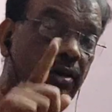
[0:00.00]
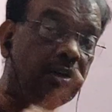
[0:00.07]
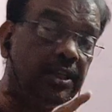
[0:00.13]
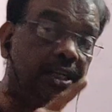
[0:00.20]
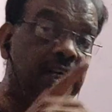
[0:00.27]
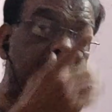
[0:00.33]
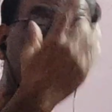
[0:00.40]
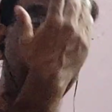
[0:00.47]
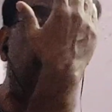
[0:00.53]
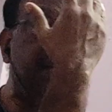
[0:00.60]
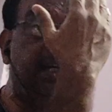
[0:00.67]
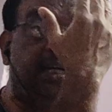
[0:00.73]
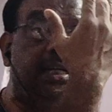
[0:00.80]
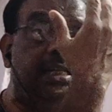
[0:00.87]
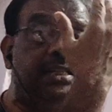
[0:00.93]
not the case.
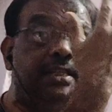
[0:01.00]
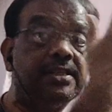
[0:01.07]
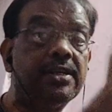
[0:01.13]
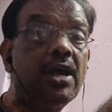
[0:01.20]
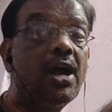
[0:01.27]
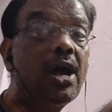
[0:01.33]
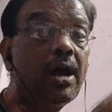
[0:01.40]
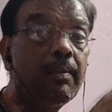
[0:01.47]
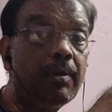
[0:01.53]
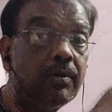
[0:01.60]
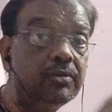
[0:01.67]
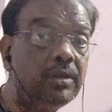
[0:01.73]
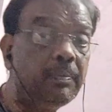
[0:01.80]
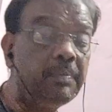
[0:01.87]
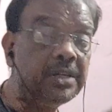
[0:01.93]
Vertical distance
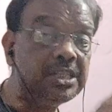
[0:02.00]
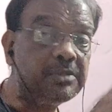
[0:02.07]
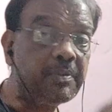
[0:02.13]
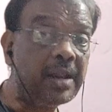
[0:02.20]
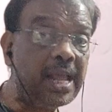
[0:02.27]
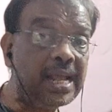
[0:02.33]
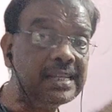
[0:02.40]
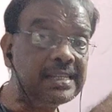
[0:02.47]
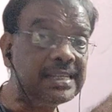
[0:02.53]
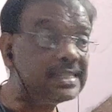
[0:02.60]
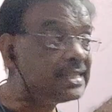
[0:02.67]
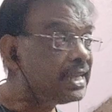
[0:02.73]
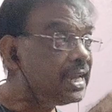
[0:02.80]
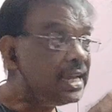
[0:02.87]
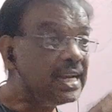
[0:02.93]
above the principal
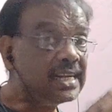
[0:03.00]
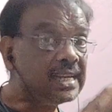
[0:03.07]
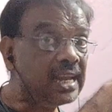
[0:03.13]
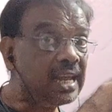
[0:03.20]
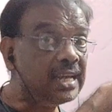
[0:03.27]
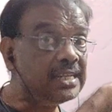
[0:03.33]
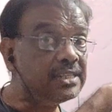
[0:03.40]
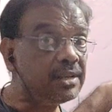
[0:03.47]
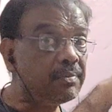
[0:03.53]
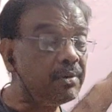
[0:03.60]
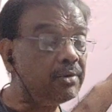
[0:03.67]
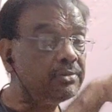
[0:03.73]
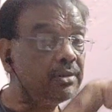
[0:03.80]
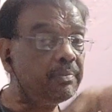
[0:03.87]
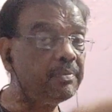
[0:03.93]
axis. It lies
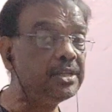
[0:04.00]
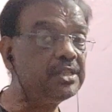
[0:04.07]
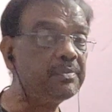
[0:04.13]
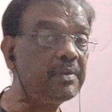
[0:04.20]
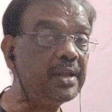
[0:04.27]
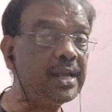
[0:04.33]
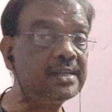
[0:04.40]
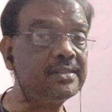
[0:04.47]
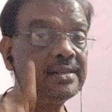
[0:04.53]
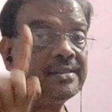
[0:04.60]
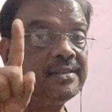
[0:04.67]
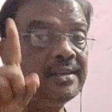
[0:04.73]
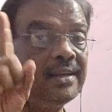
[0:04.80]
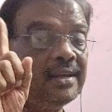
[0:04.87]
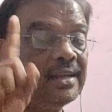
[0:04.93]
above the principal
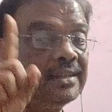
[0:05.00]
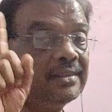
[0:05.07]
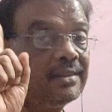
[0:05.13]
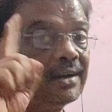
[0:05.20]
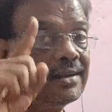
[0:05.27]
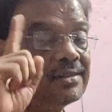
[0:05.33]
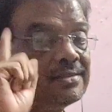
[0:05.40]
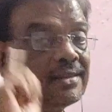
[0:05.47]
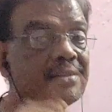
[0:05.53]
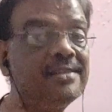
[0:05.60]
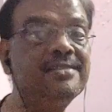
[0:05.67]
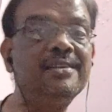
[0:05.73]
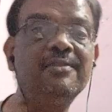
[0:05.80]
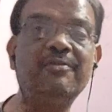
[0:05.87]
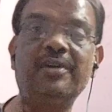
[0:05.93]
axis. That is the
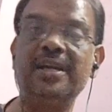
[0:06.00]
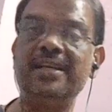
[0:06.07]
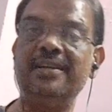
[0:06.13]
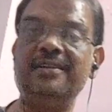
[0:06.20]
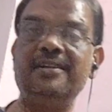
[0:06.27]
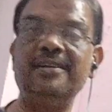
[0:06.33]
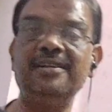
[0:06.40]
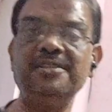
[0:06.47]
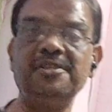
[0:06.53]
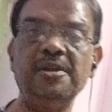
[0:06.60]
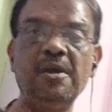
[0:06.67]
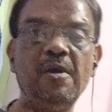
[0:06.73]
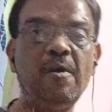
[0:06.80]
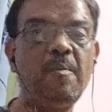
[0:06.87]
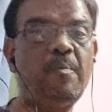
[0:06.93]
reason why it
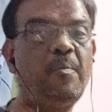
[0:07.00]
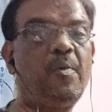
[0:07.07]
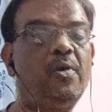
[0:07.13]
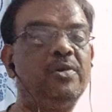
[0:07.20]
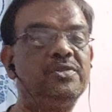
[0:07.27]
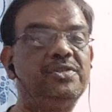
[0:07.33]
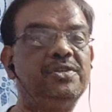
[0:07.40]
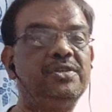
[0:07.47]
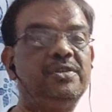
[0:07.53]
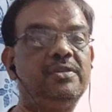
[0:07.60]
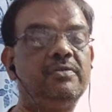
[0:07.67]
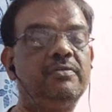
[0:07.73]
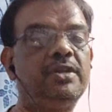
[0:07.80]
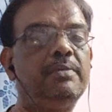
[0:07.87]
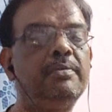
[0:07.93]
is
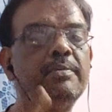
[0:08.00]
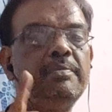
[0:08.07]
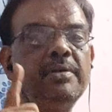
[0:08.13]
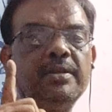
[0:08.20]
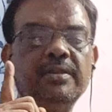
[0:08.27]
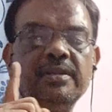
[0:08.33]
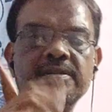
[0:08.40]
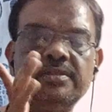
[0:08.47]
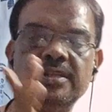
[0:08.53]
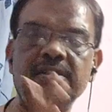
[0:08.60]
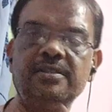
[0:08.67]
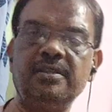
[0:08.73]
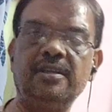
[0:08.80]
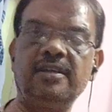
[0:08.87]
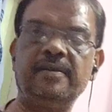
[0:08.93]
positive. Remember these
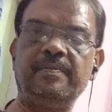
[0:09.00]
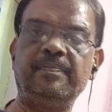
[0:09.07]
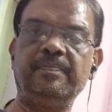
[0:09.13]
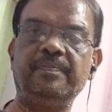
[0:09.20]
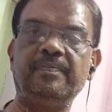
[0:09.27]
things, children.